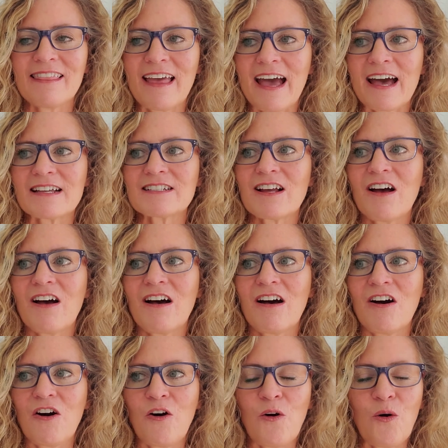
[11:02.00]
that
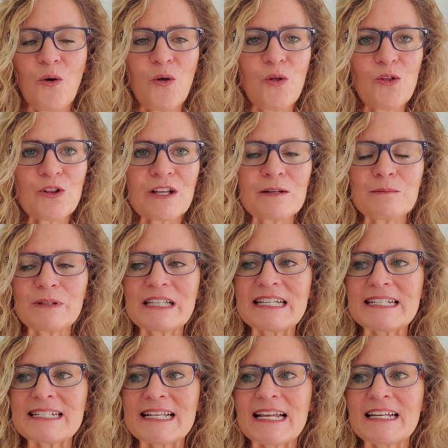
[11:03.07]
whole
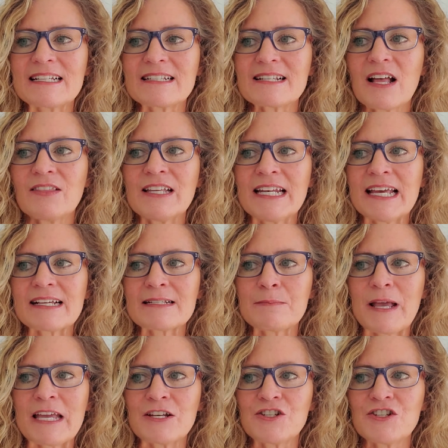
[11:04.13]
complete sentence on the next
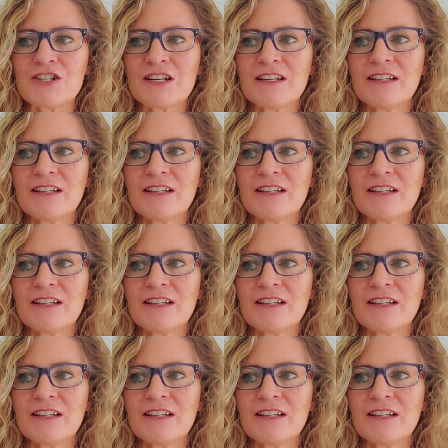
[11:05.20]
page.